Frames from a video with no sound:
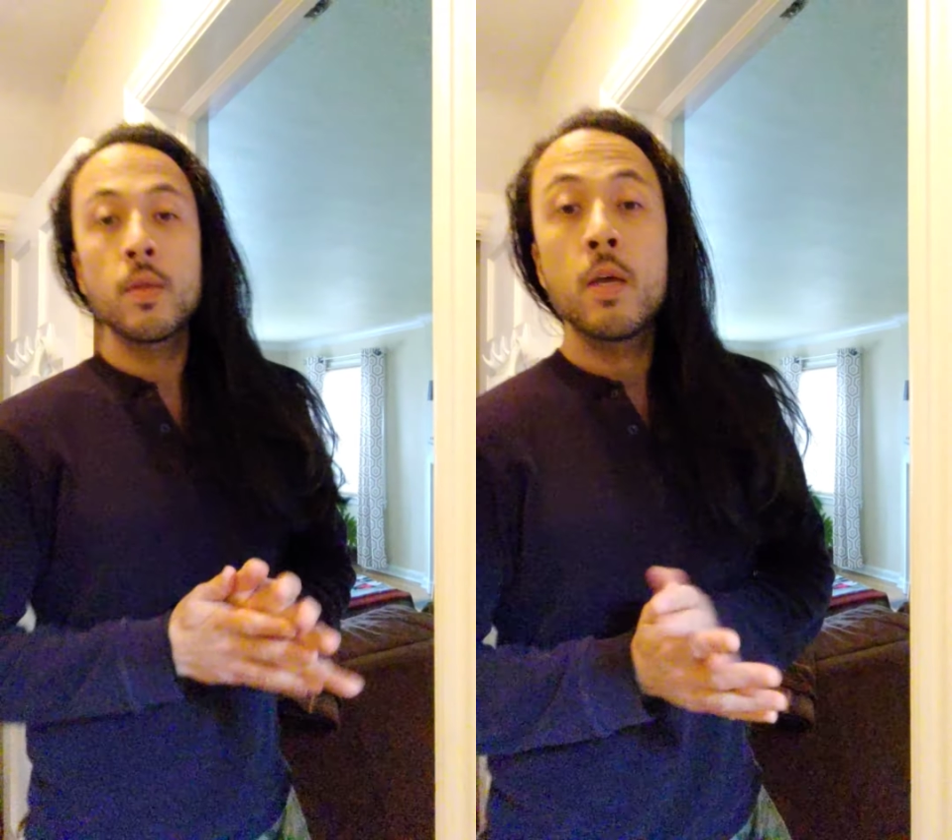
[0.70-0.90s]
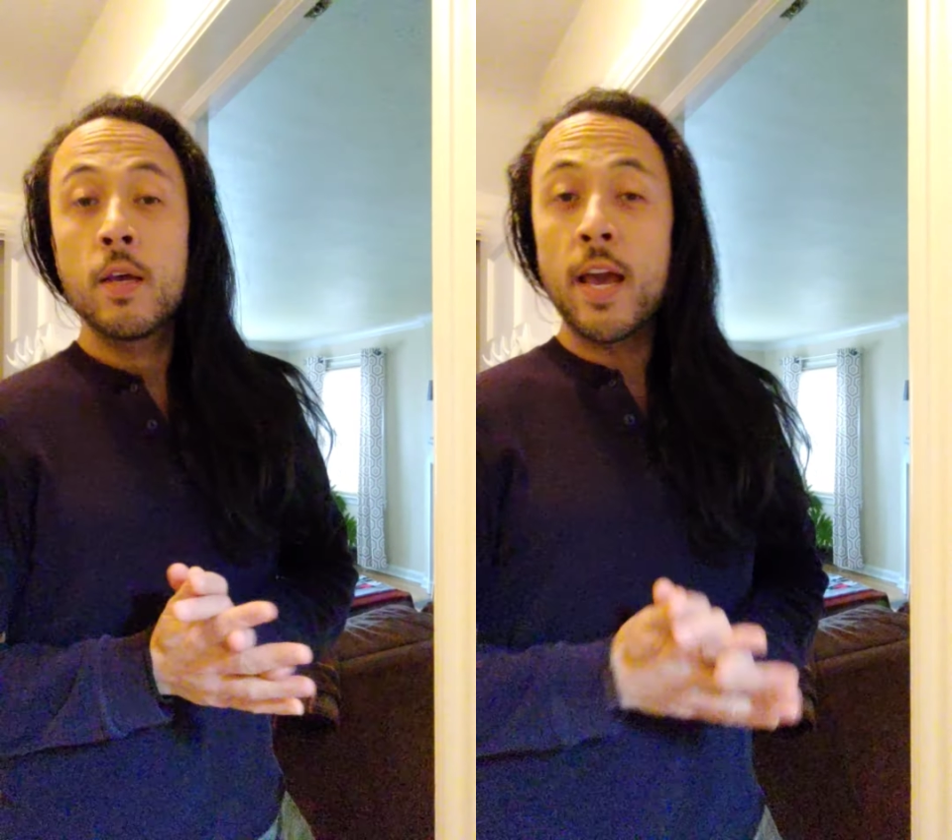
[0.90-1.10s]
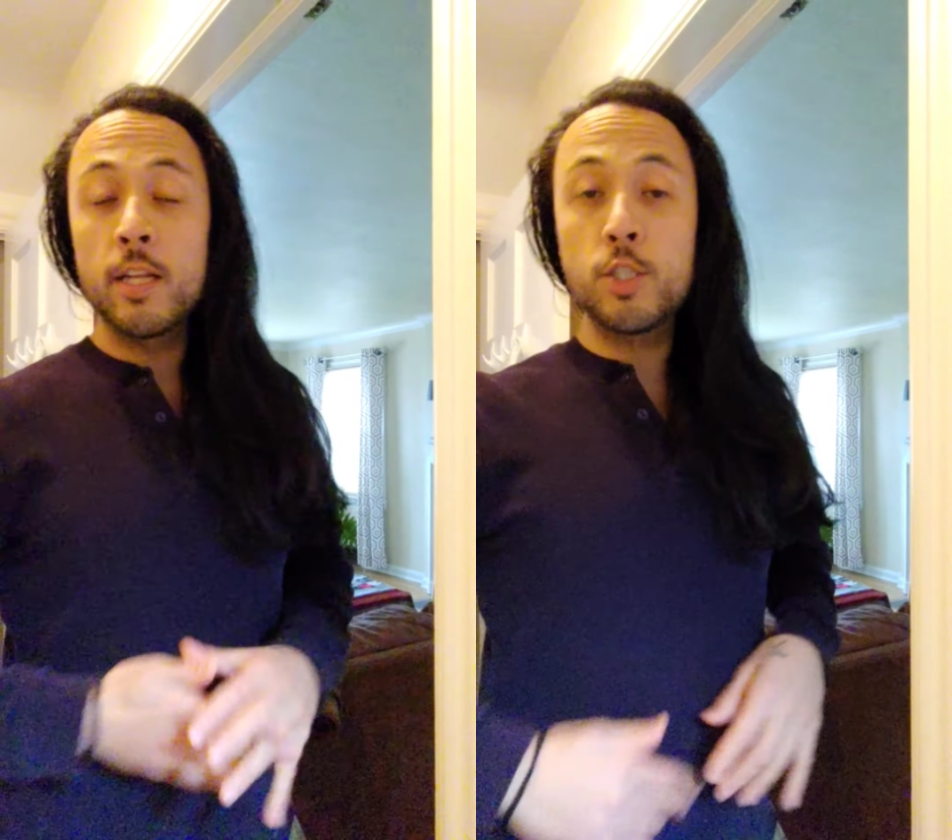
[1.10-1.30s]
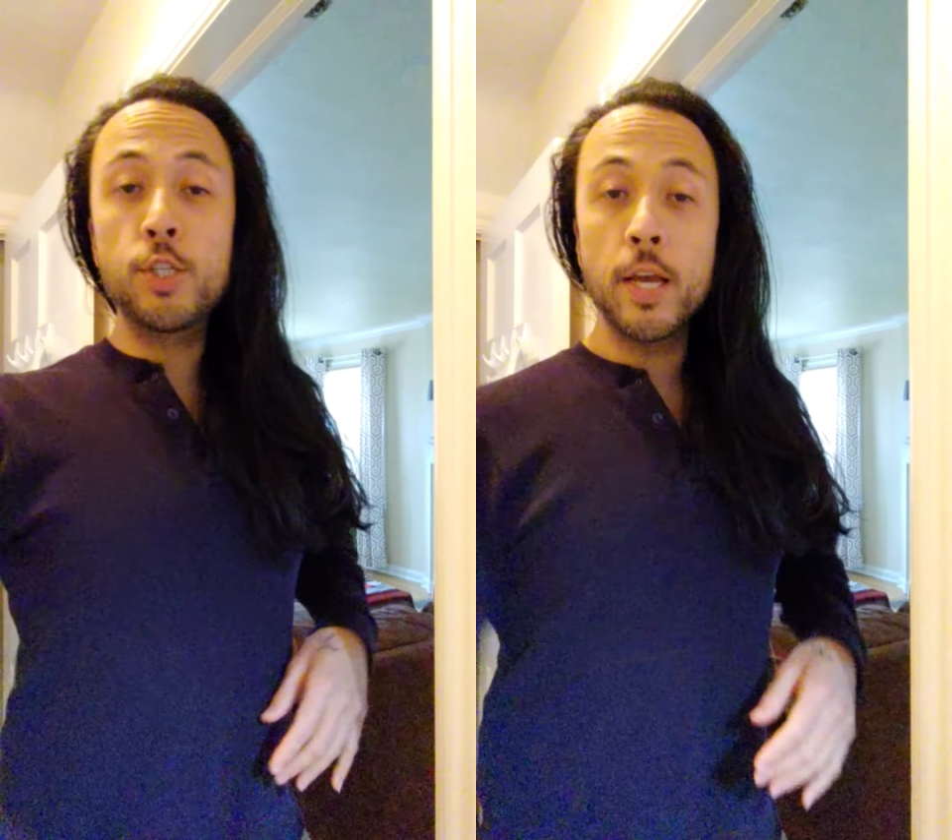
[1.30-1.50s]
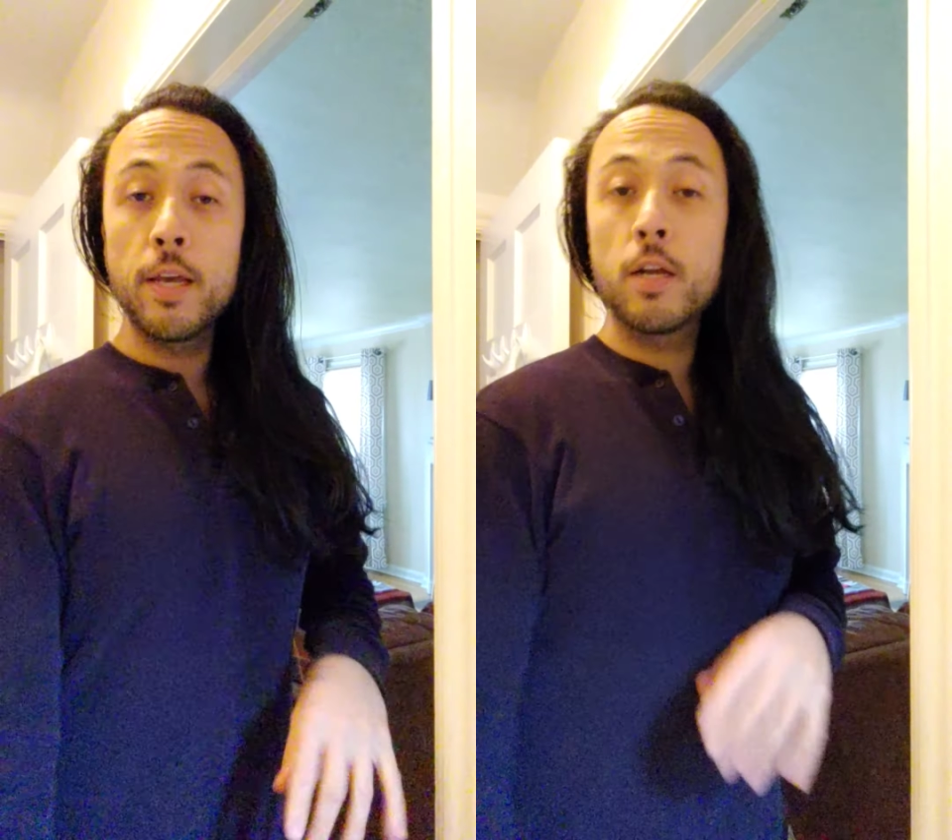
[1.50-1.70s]
Hey, it's Jay
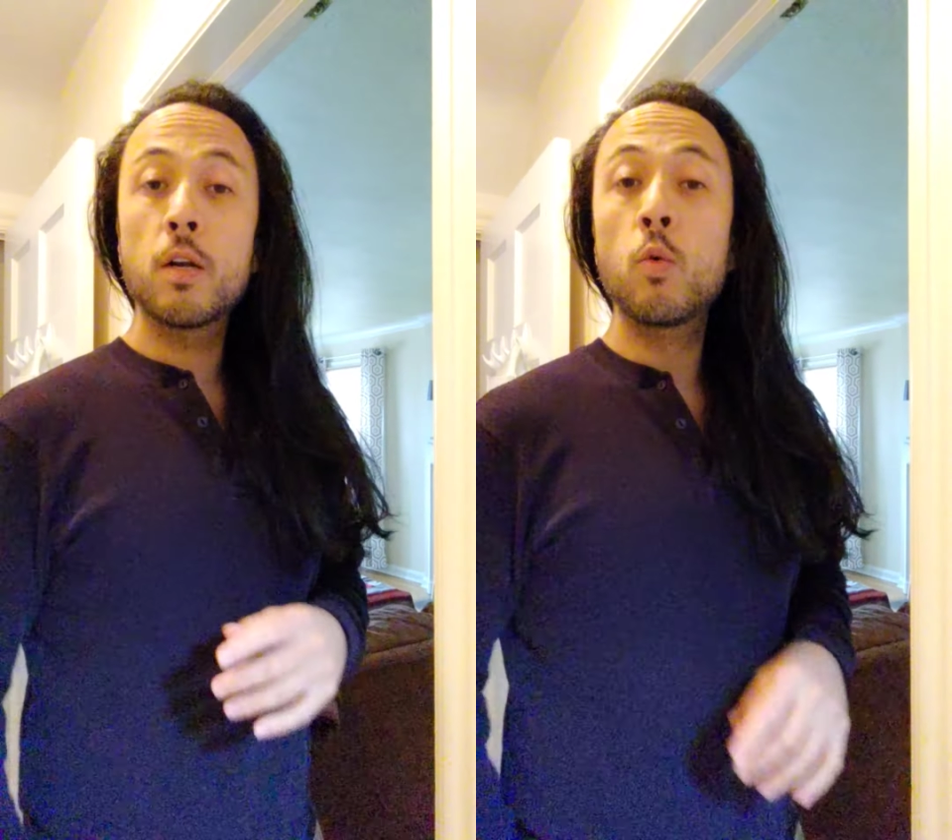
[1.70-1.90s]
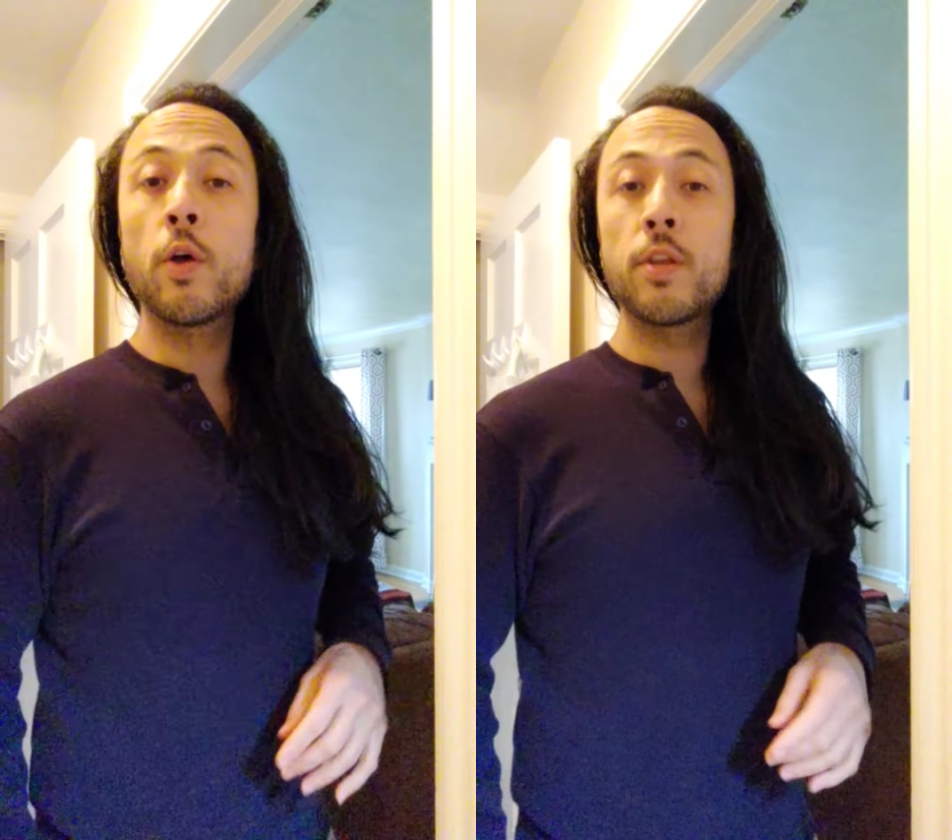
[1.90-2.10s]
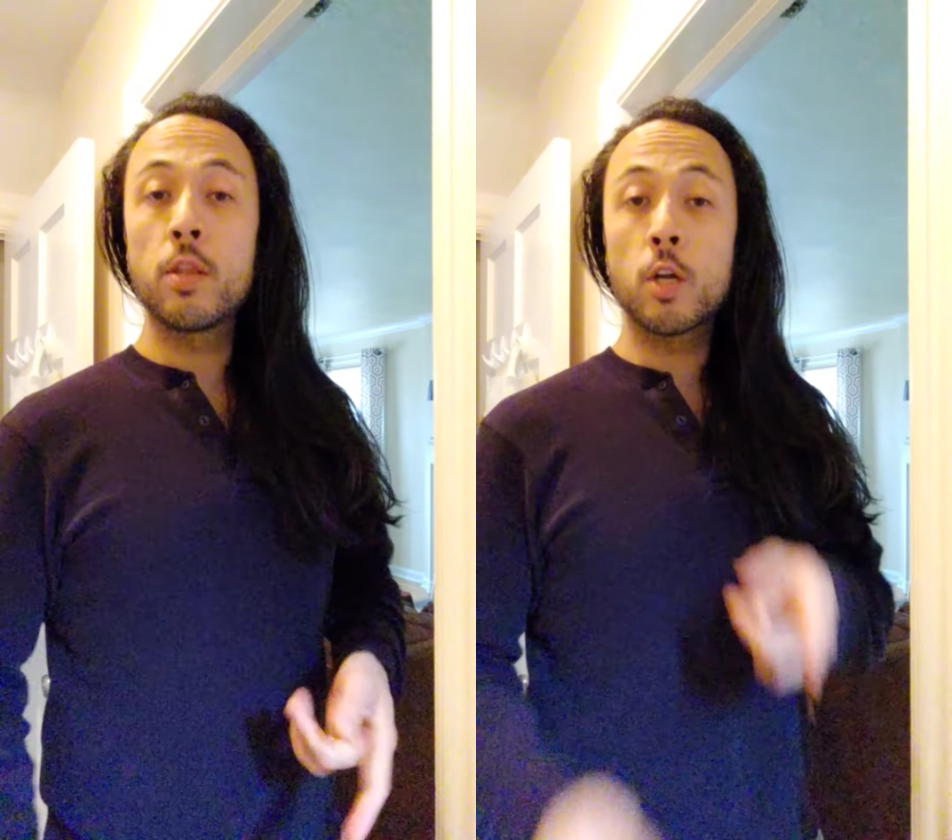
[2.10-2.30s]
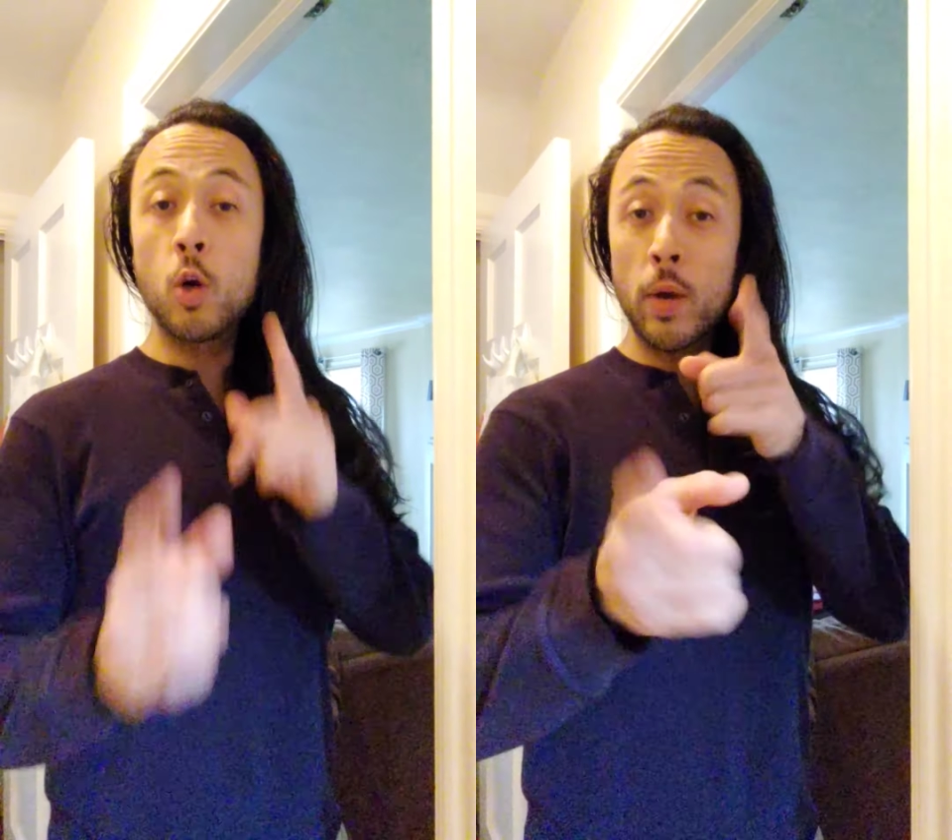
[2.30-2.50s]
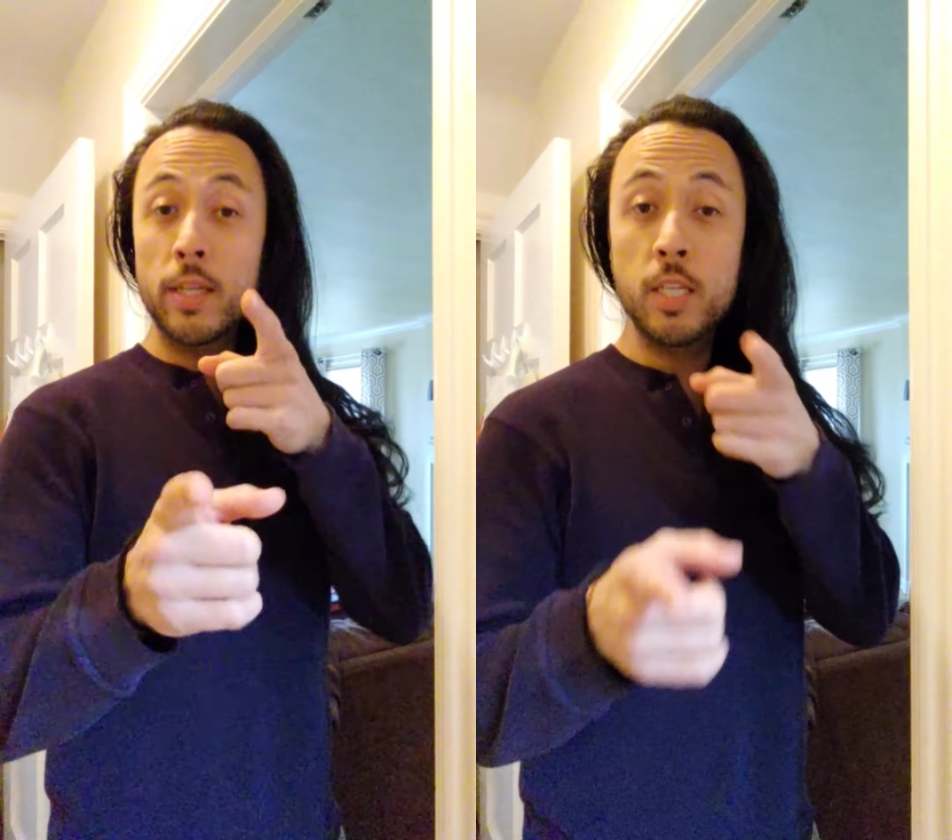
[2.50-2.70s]
here with another
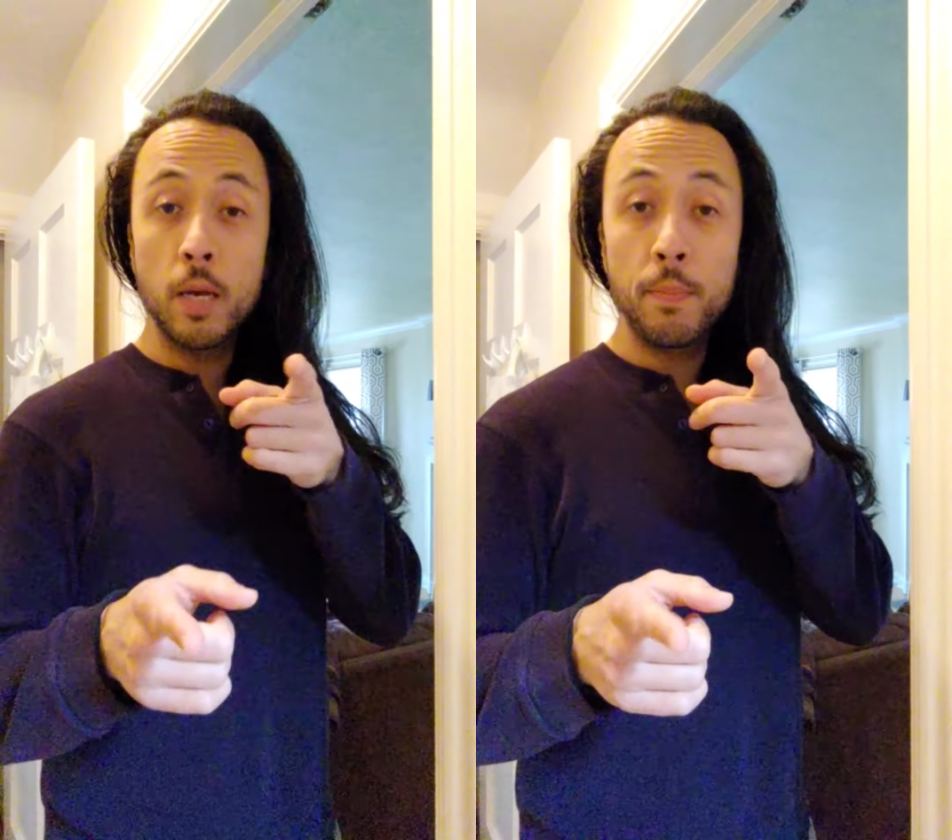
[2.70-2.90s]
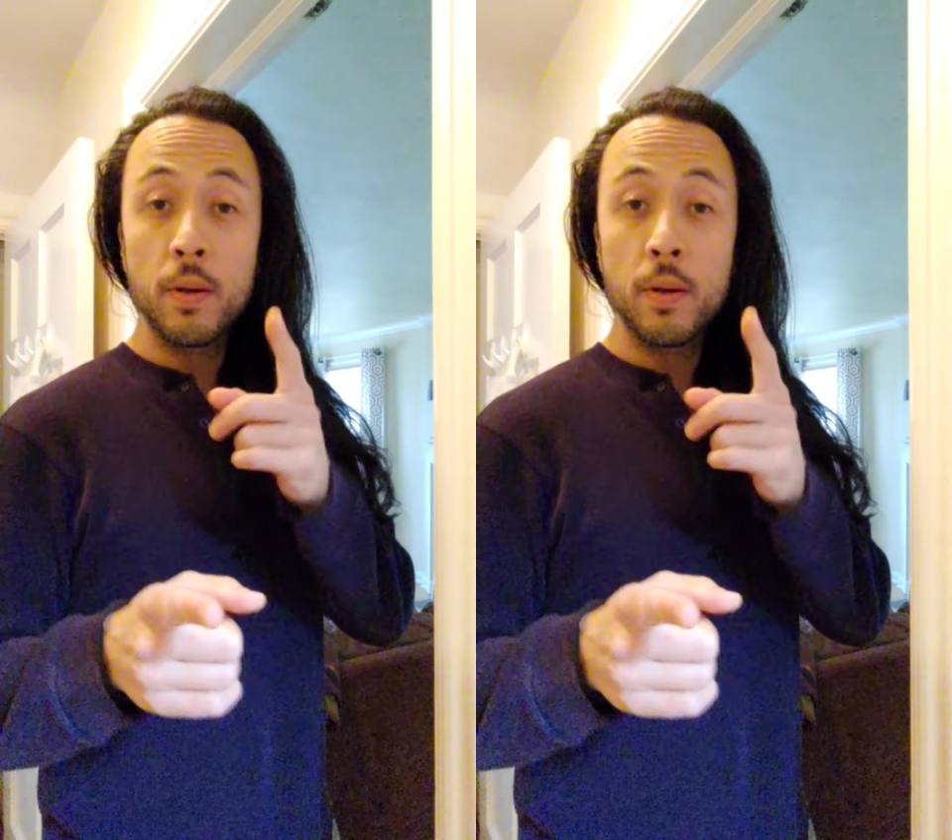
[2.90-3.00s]
quick tip,